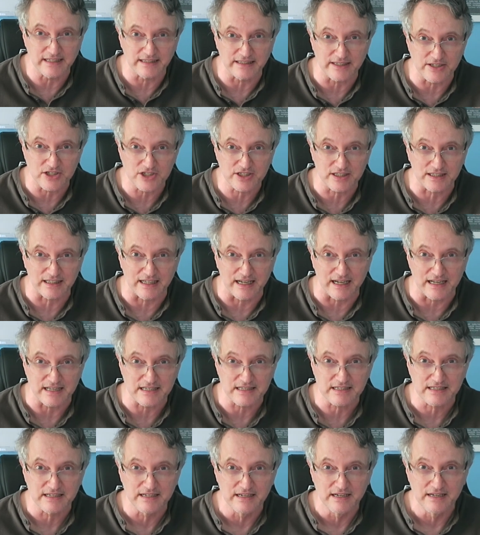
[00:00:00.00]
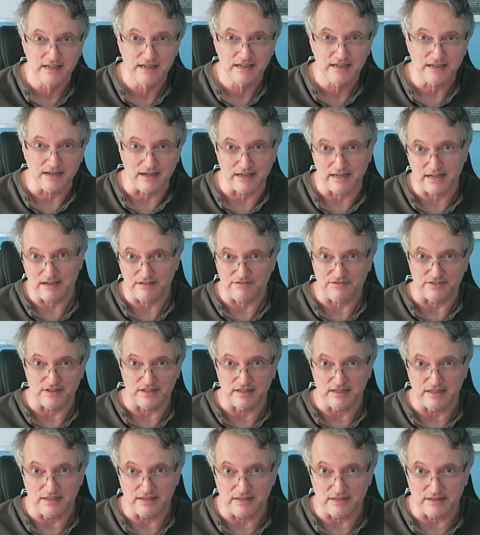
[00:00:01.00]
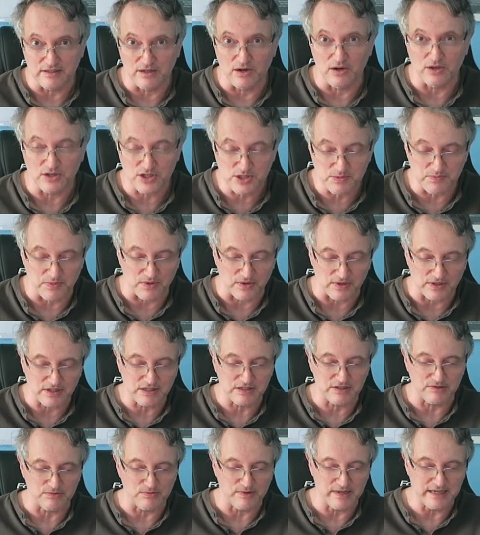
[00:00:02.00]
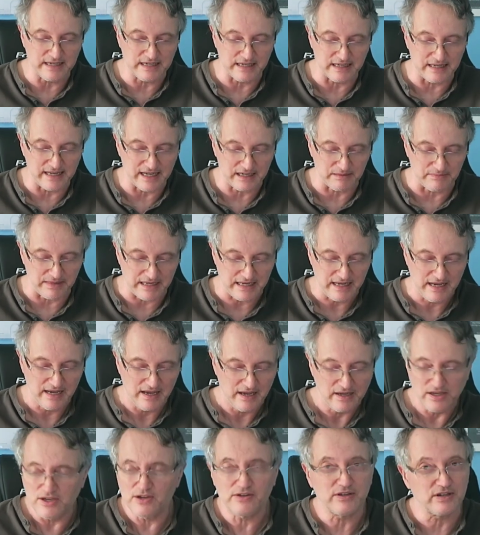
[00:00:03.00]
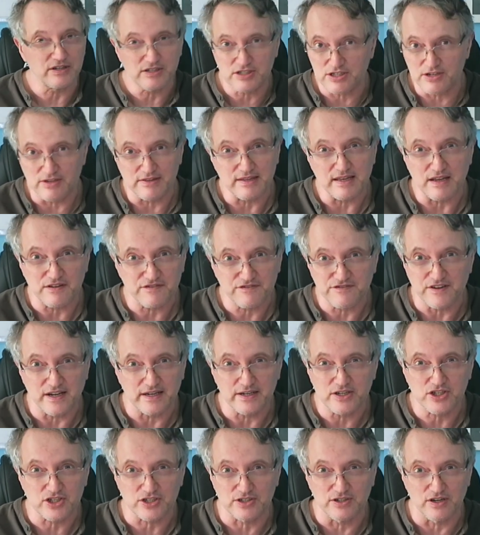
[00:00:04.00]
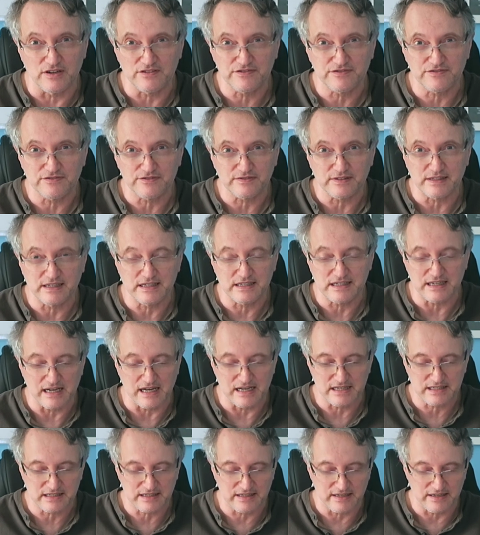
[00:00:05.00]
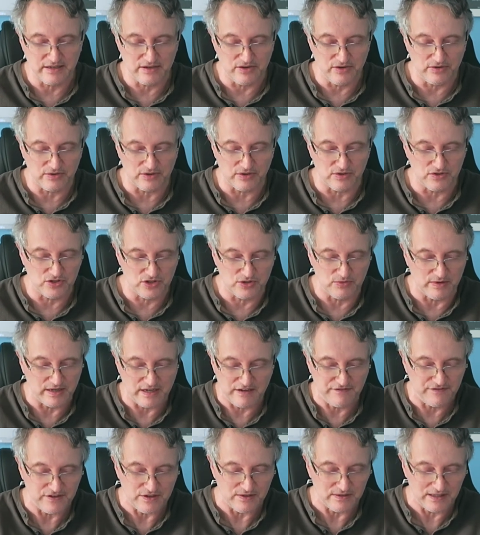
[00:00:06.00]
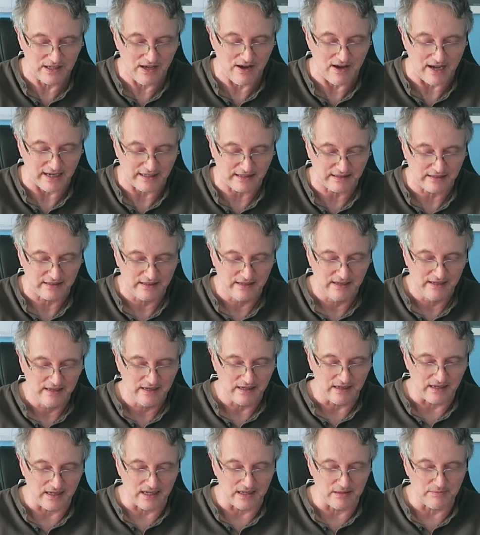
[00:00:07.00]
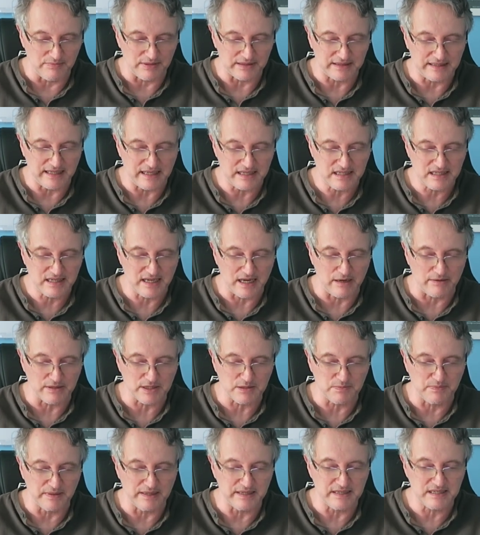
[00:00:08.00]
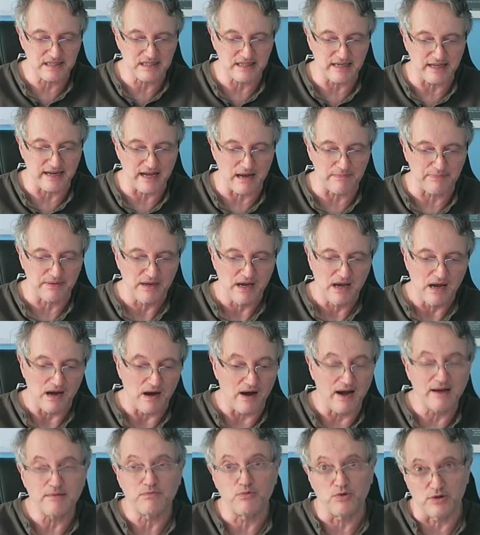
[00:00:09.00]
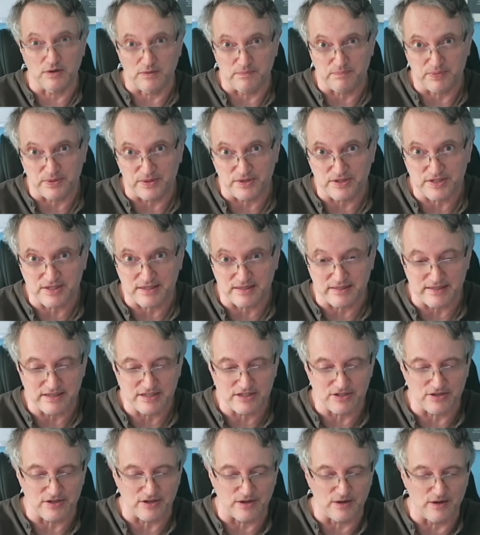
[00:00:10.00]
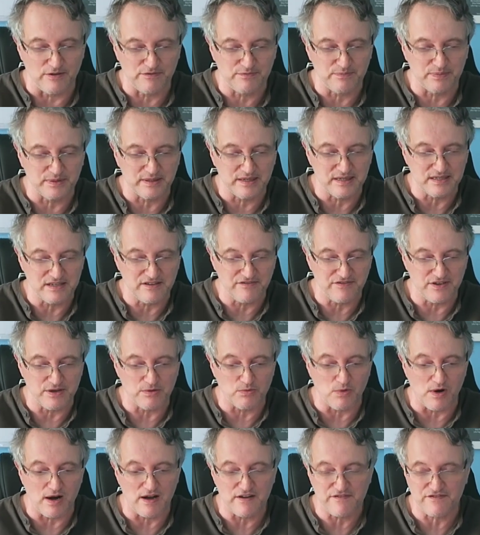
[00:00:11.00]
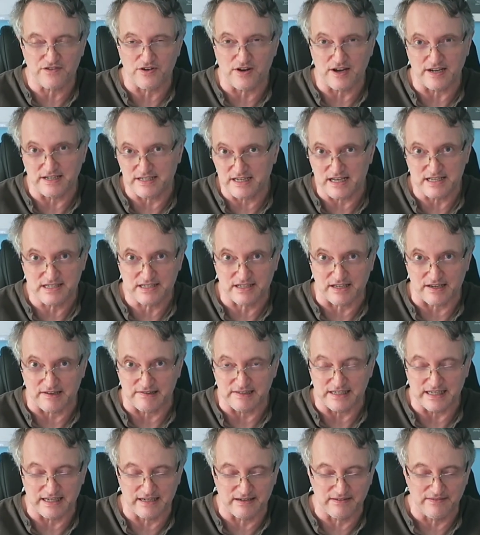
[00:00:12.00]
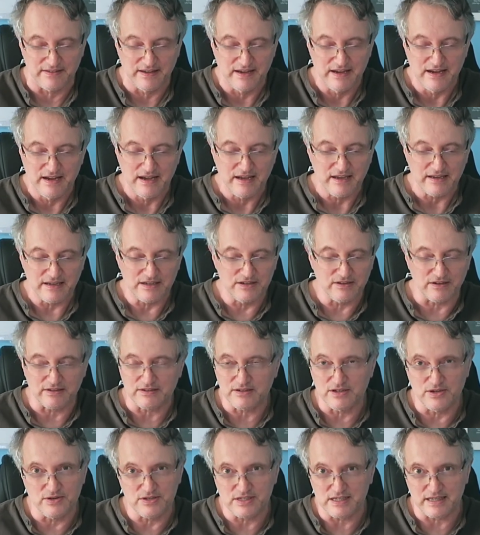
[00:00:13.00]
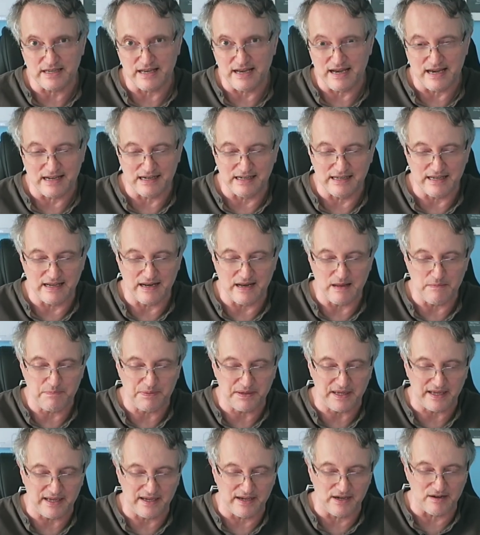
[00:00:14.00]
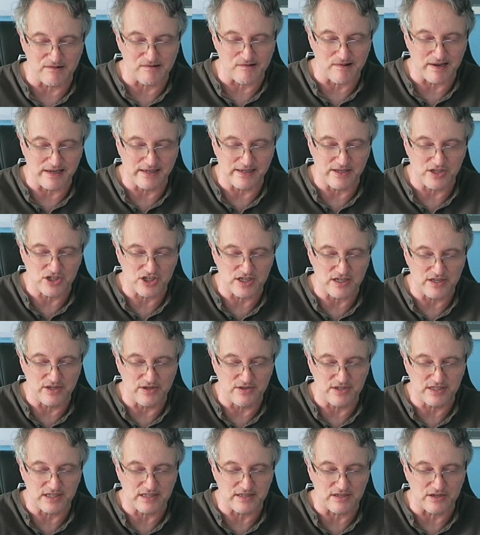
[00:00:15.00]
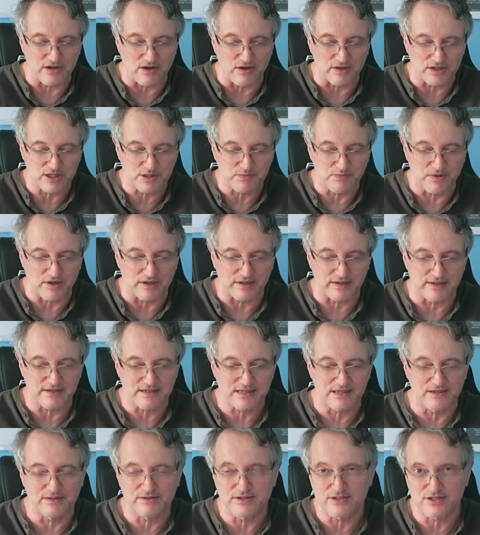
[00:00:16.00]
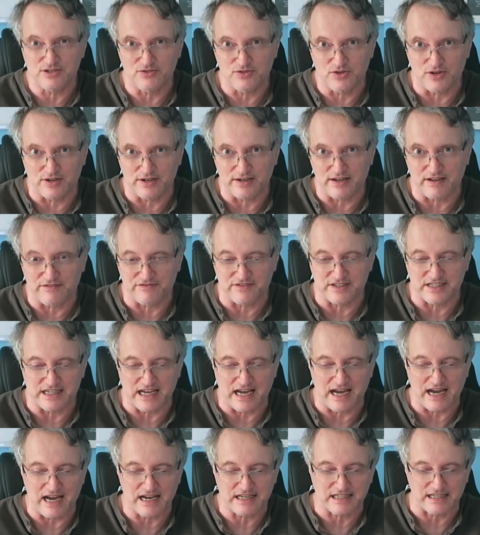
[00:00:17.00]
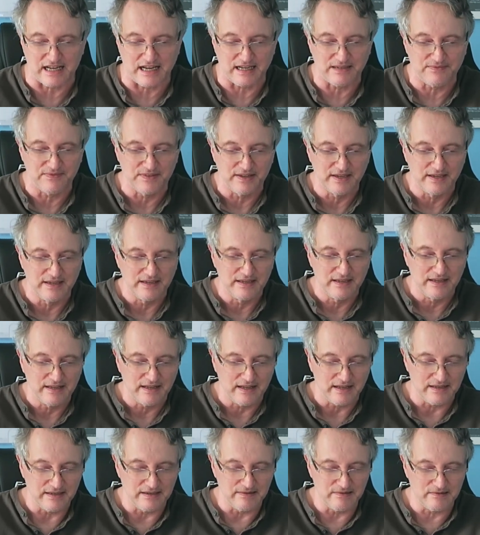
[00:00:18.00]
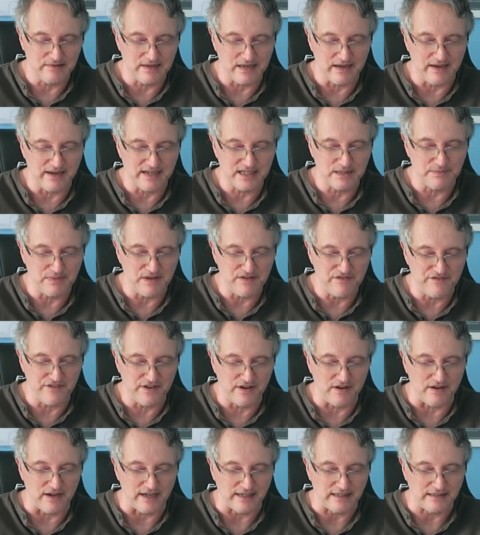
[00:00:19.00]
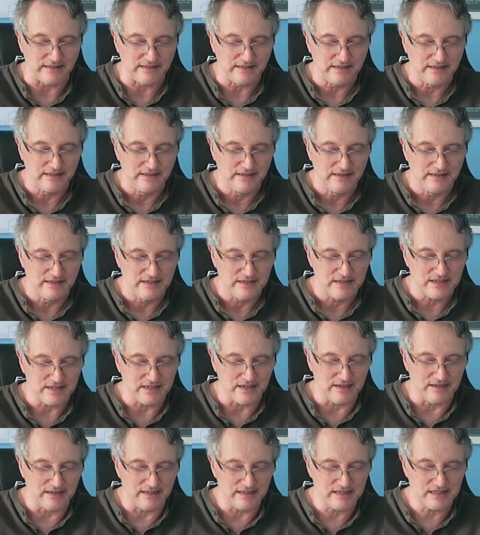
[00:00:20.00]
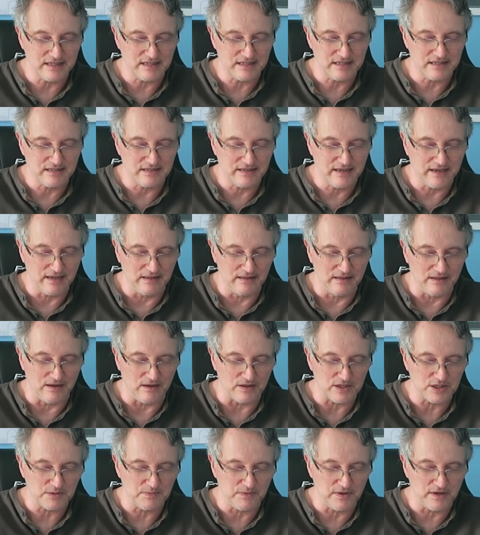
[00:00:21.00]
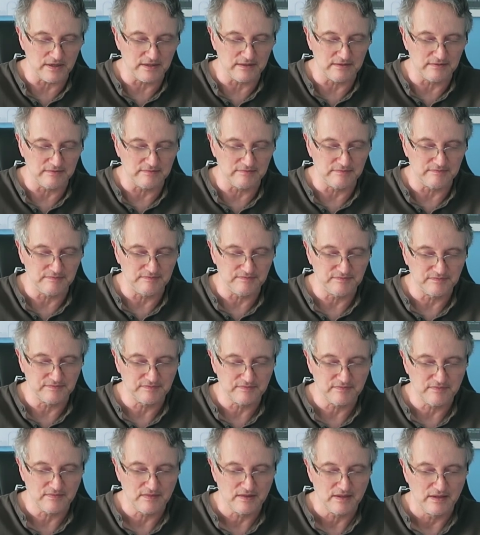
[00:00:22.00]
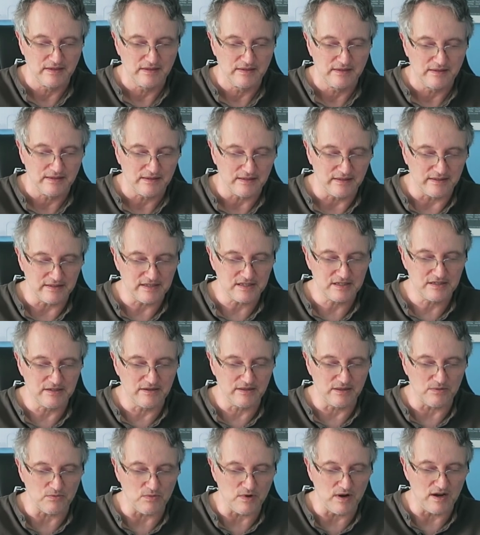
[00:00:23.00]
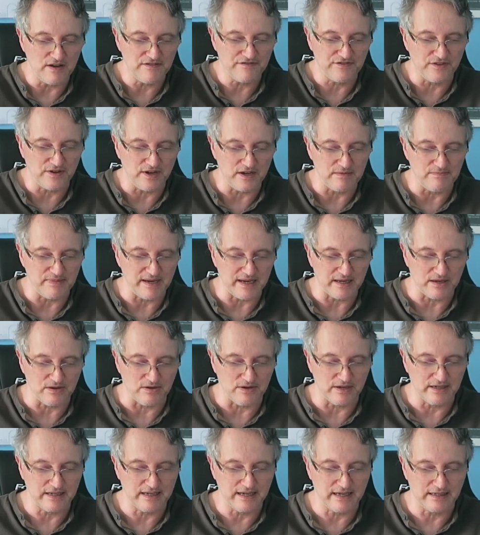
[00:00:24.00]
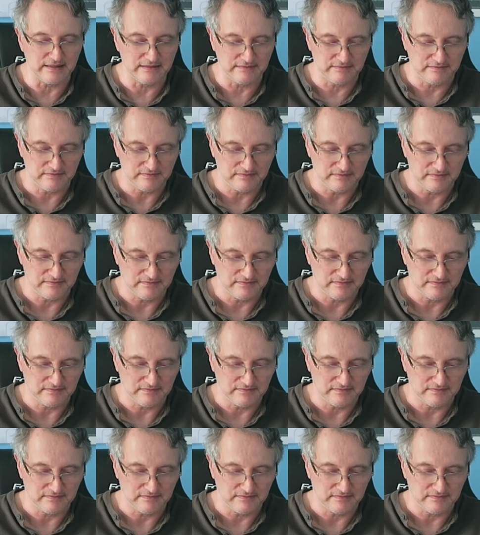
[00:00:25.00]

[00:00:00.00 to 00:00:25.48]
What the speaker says: English class. I have the hotspot to reconnect me. You can turn that function off in Tasker. You can do whatever you like, but that's how it's been set up. I wouldn't personally turn it off, because if your Wi-Fi does go down, you're not using hardly any power or energy using your hotspot, and as long as you've got enough data, you're going to be fine. So let's kill the hotspot. Let's turn the Wi-Fi back on again.